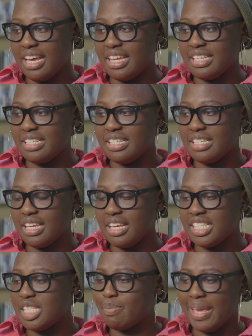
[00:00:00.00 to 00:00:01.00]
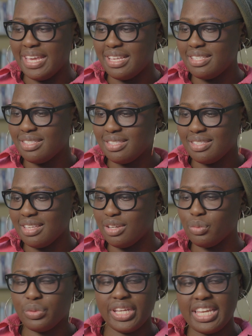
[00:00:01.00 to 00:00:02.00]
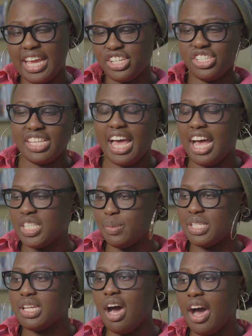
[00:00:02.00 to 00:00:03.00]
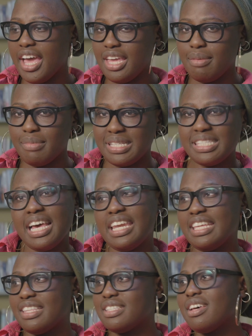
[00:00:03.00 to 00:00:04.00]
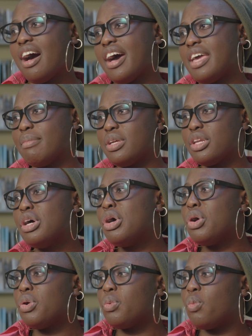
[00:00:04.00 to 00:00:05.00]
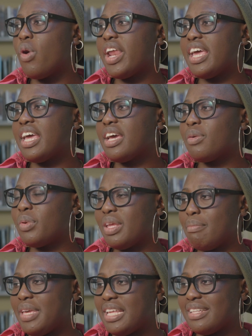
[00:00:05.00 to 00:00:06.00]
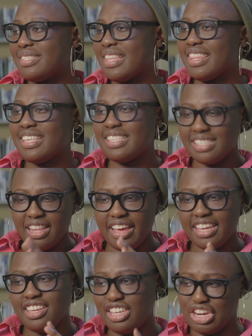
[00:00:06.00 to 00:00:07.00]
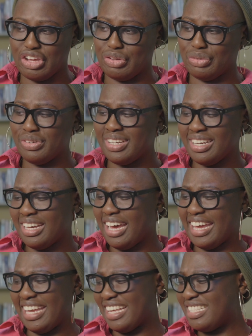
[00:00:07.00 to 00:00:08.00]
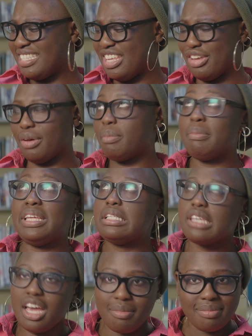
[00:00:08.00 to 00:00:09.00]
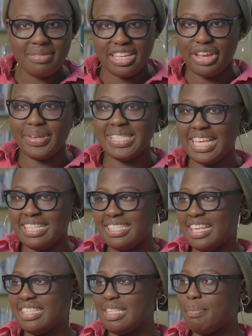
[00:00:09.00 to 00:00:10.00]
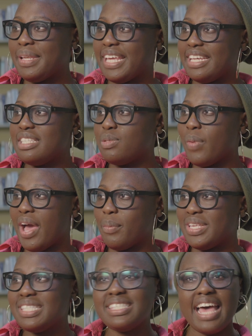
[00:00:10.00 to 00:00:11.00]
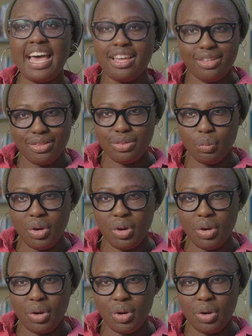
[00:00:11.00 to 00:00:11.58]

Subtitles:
and a space and all the connections it has with time and telling the time and what it means that this is like, you know, I guess, you know, meantime, you know, it's the place where we set the